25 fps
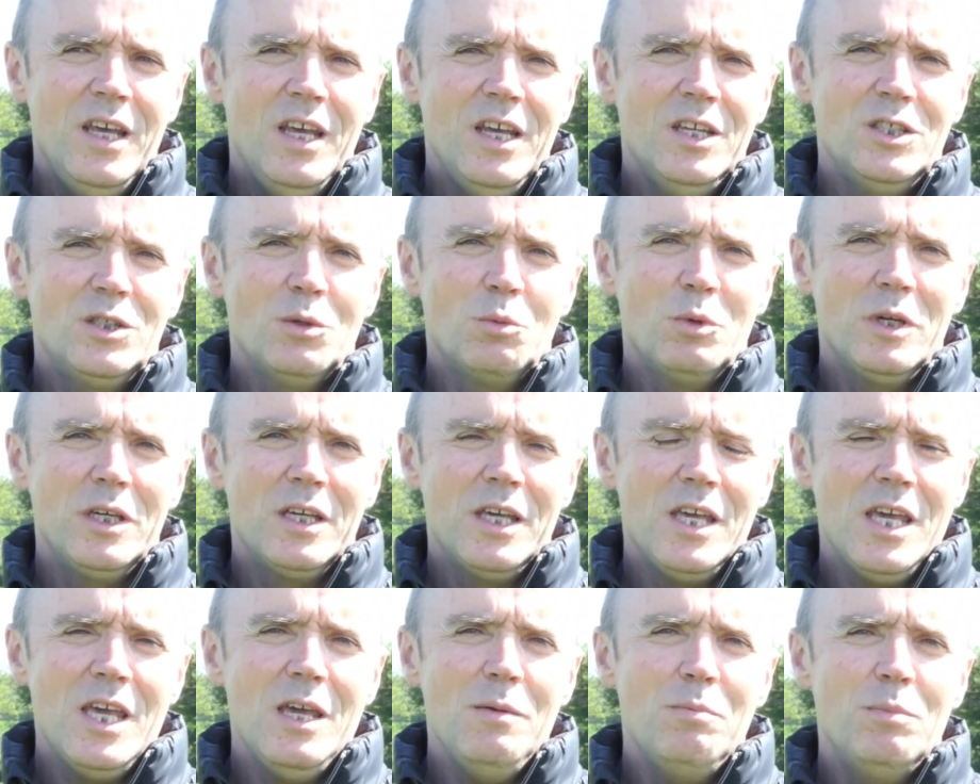is that we
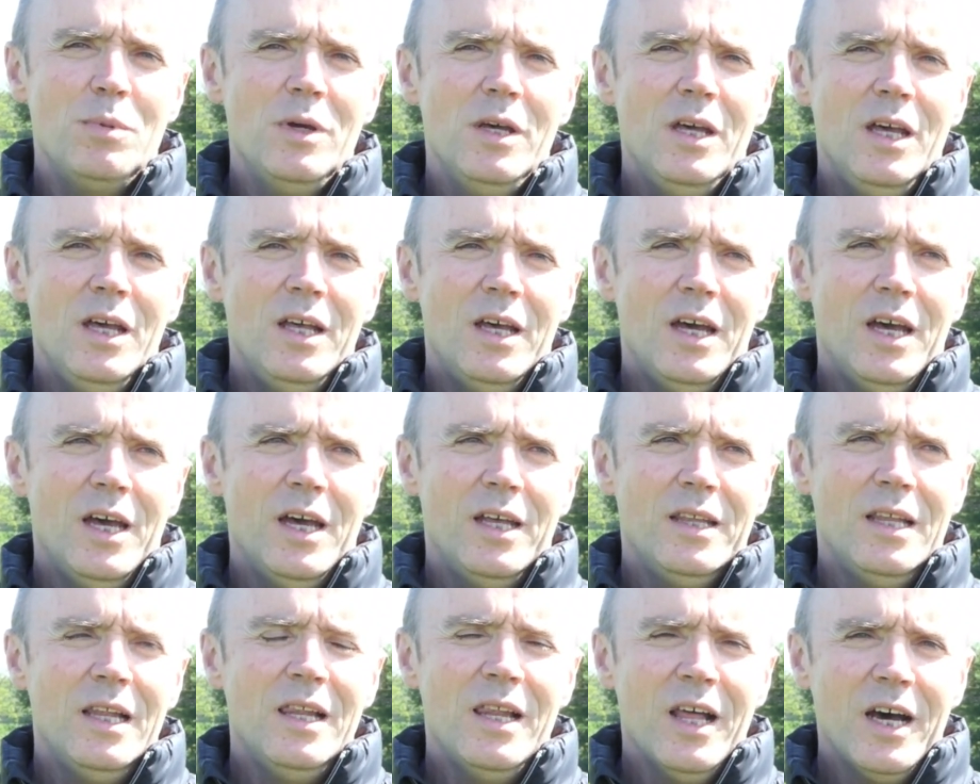keep
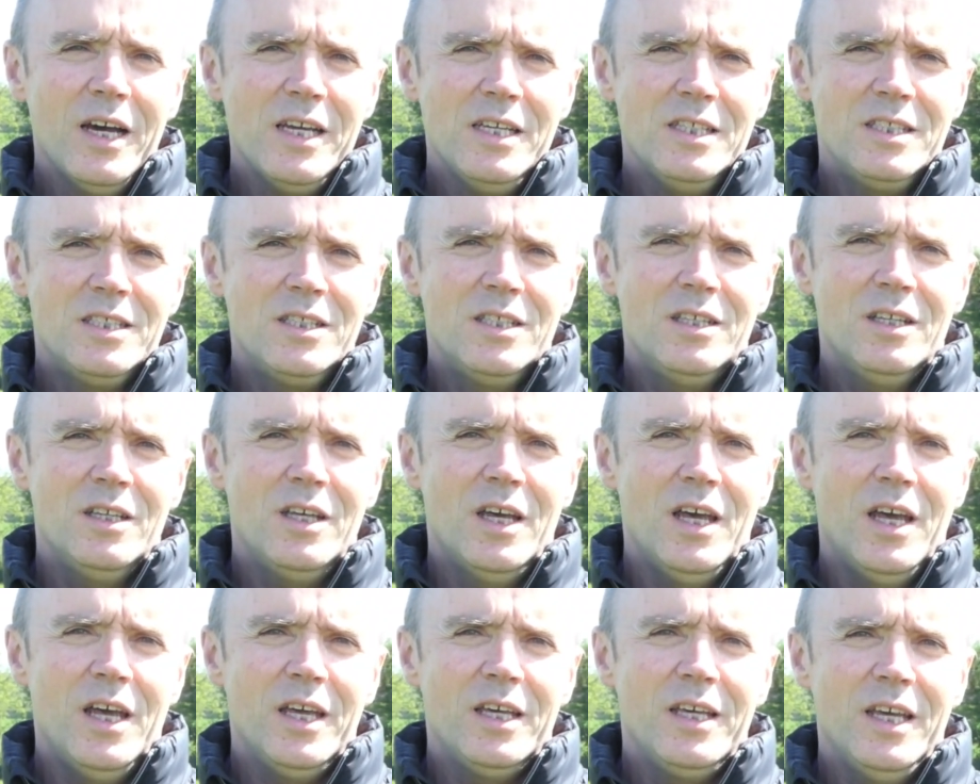the light
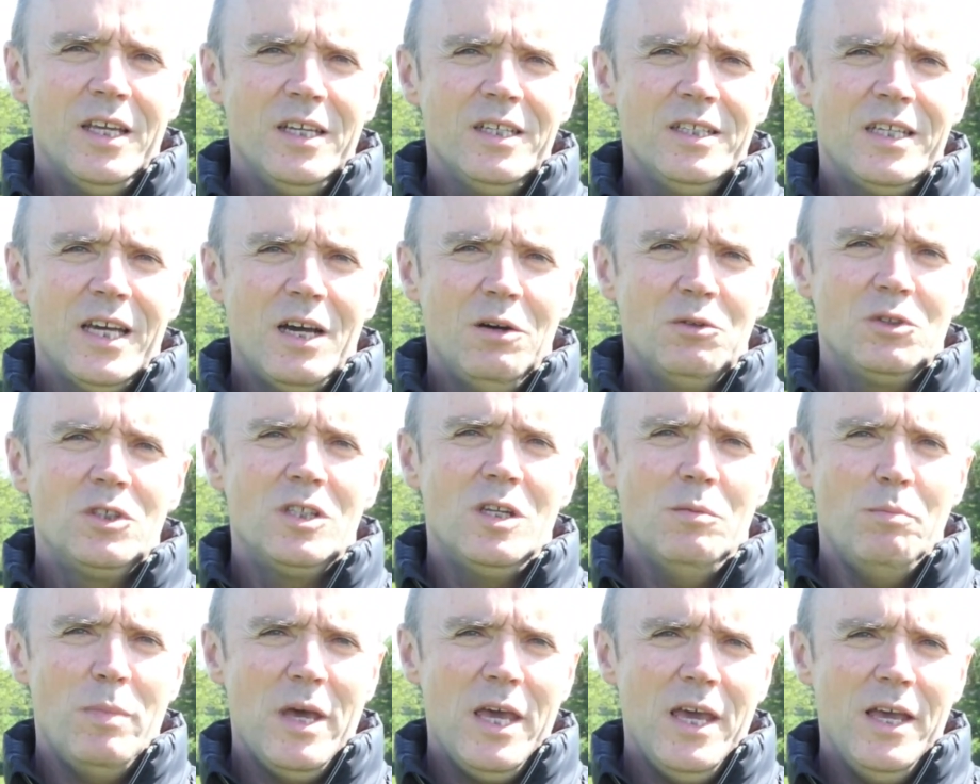getting down to
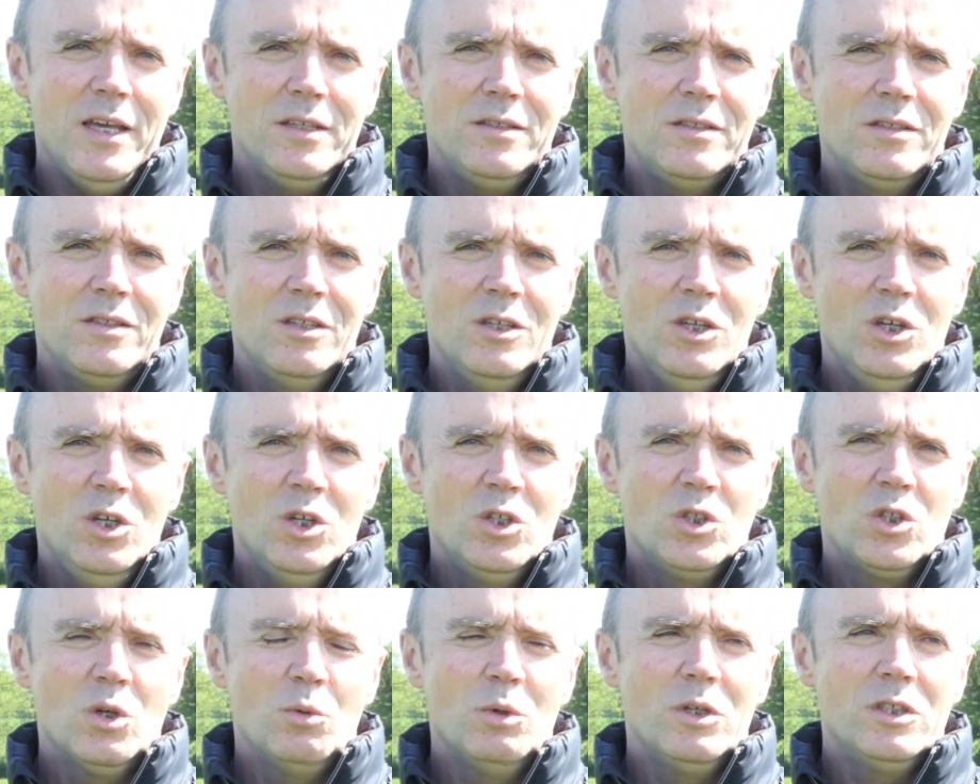the base,
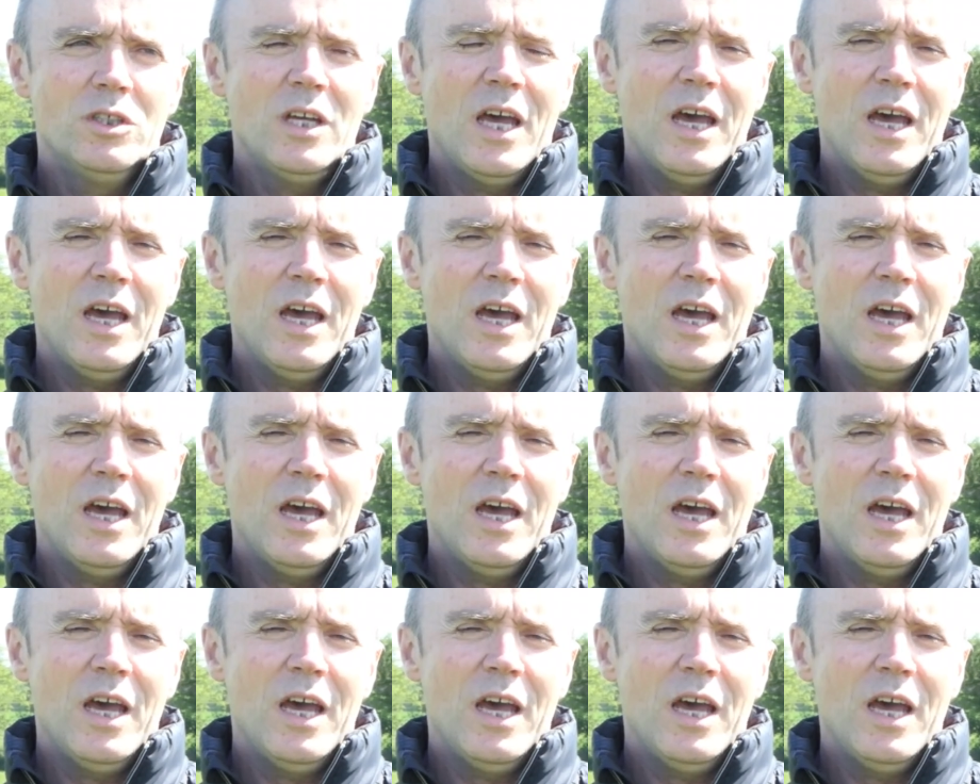so we'd